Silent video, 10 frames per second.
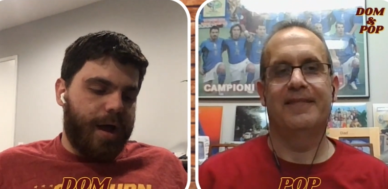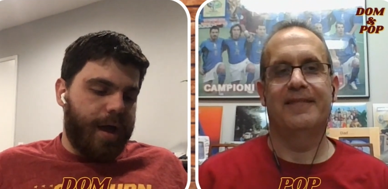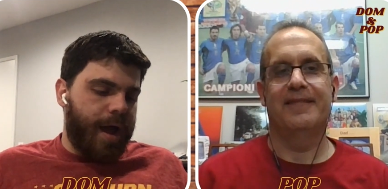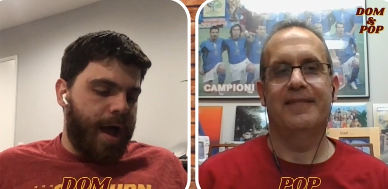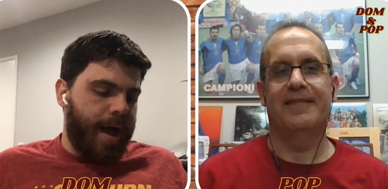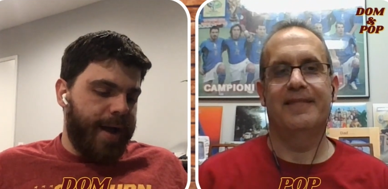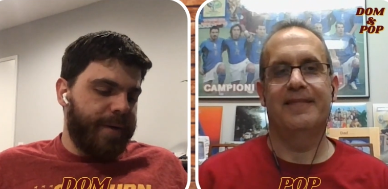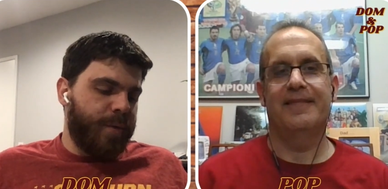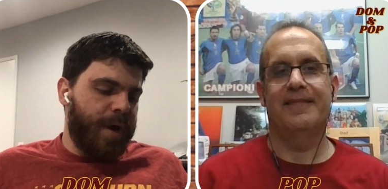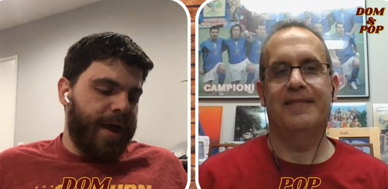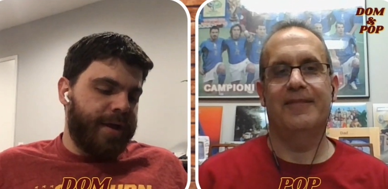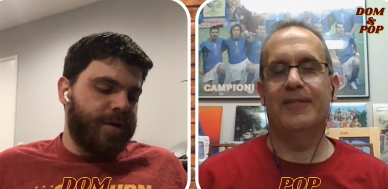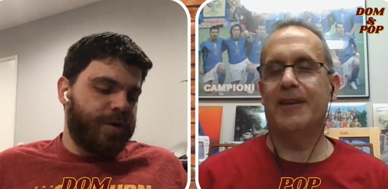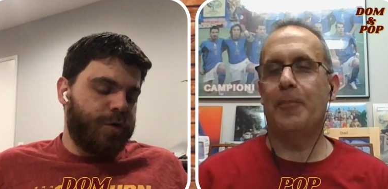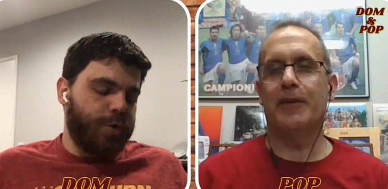Speaker 1: I went
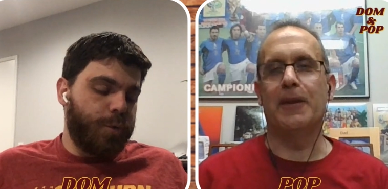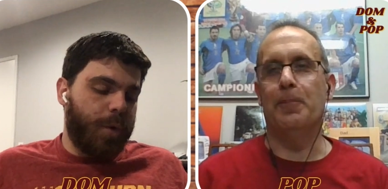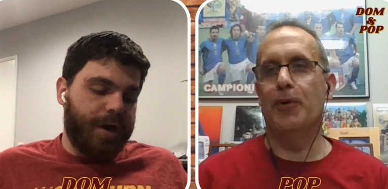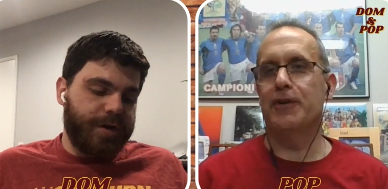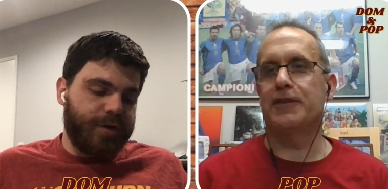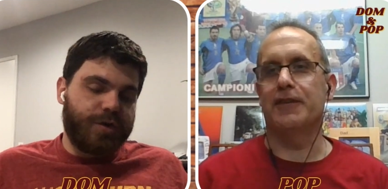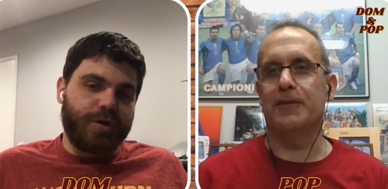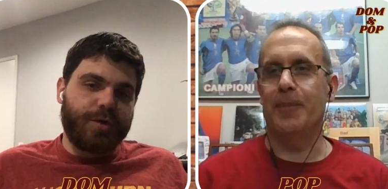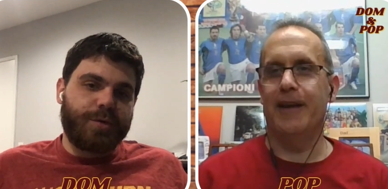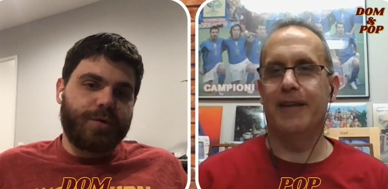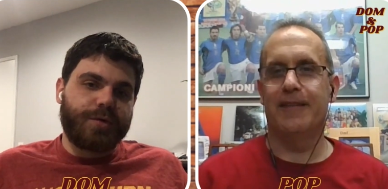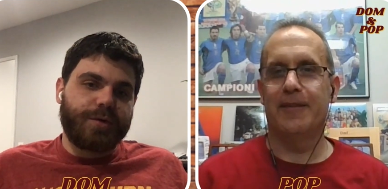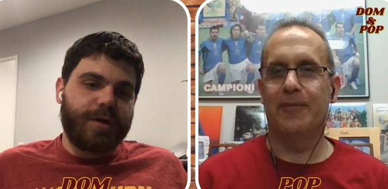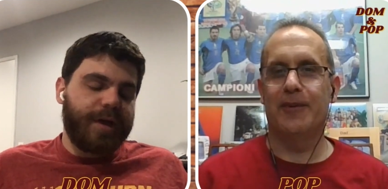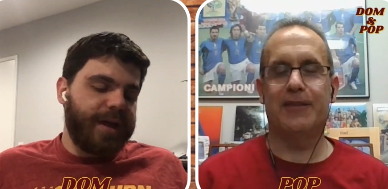two one
Speaker 2: and two. Man?
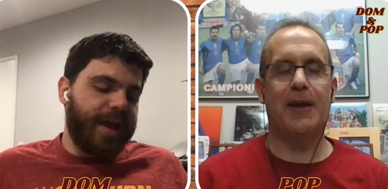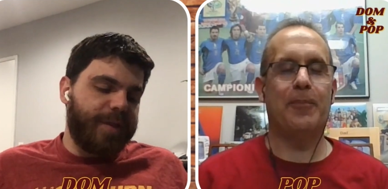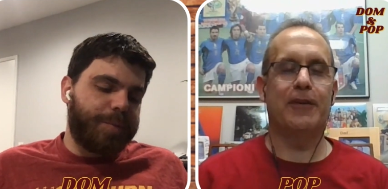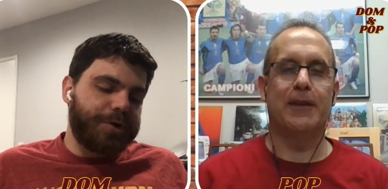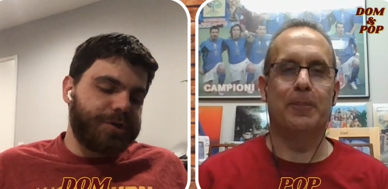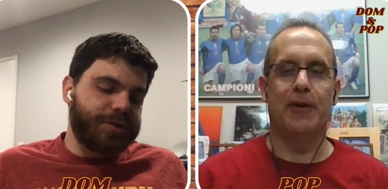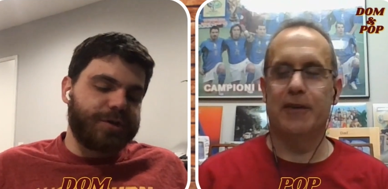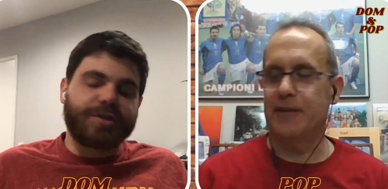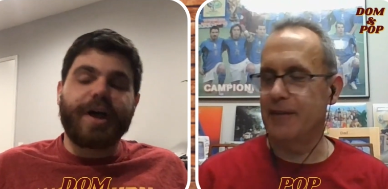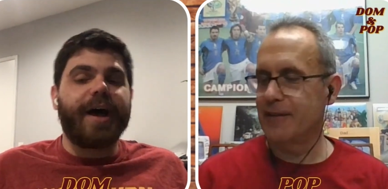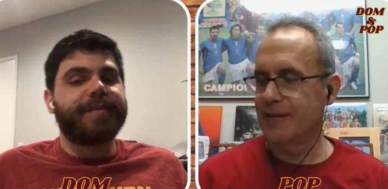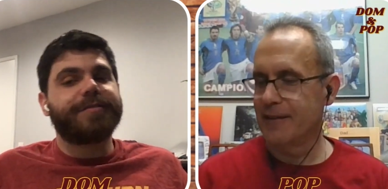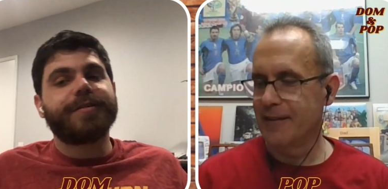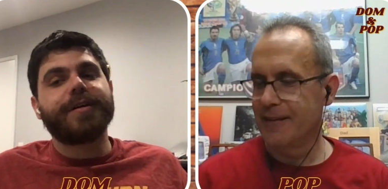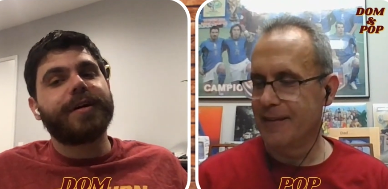What's yeah, the pushes, the pushes are tough.
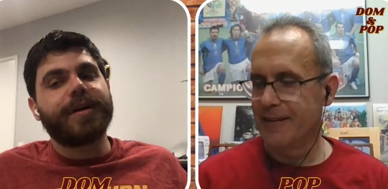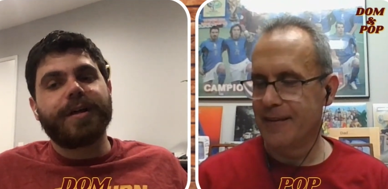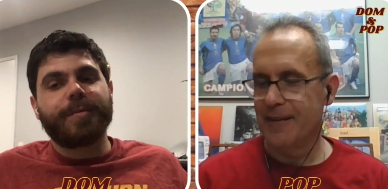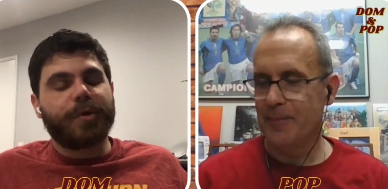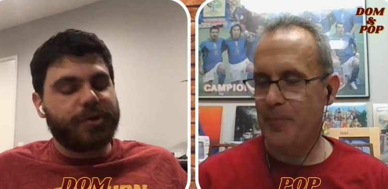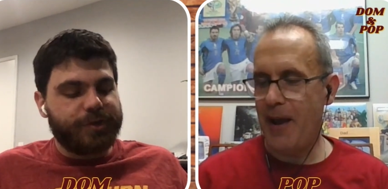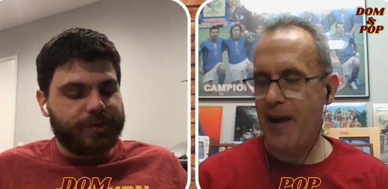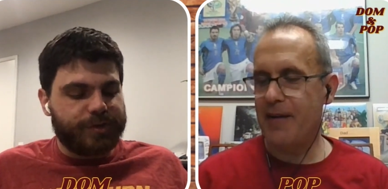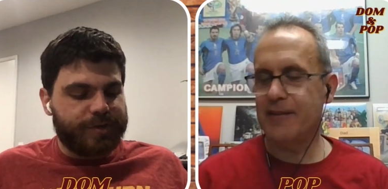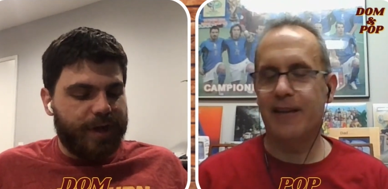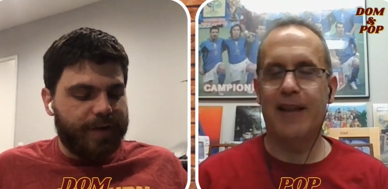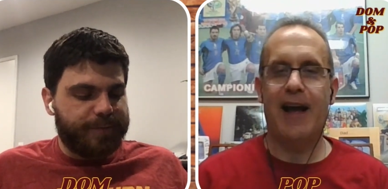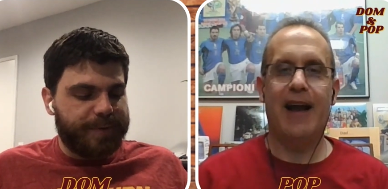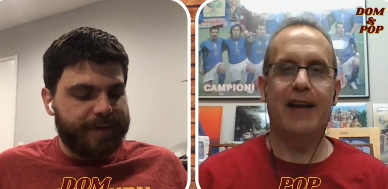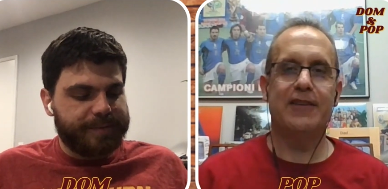Pushes Bears are tough, and
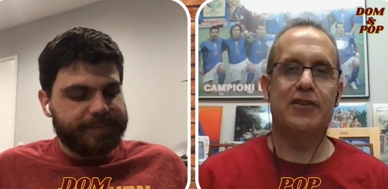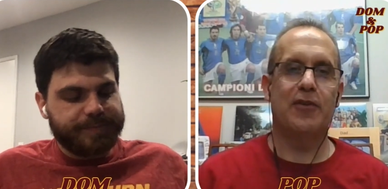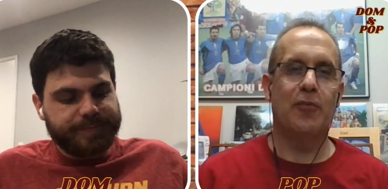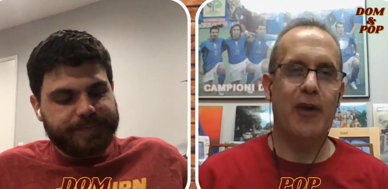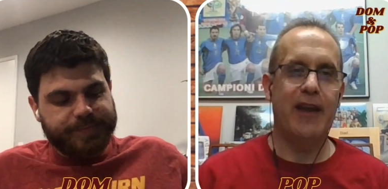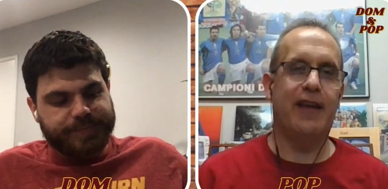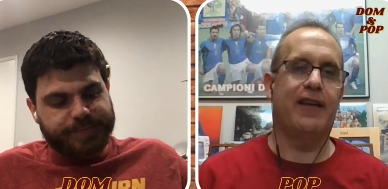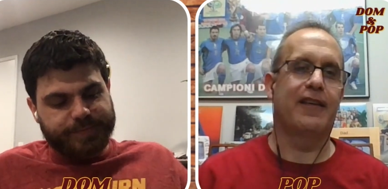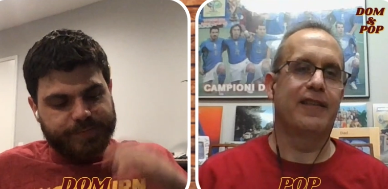Lions, man. You're weak.